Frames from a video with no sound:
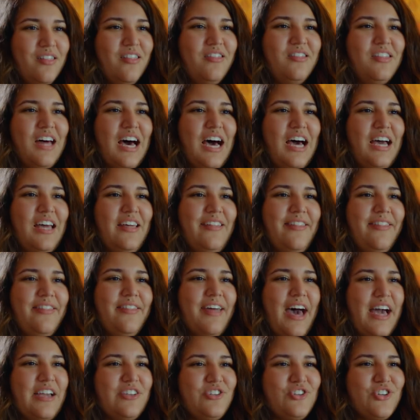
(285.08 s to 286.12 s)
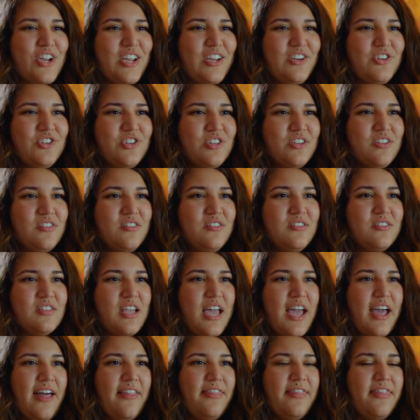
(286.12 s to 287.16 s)
that that changes
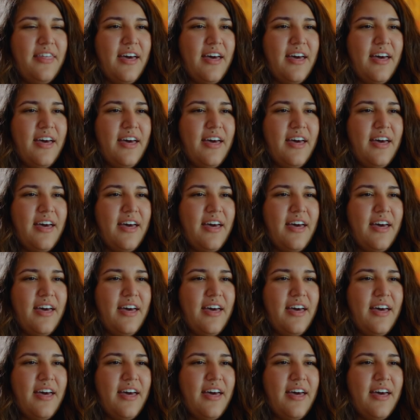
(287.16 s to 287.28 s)
and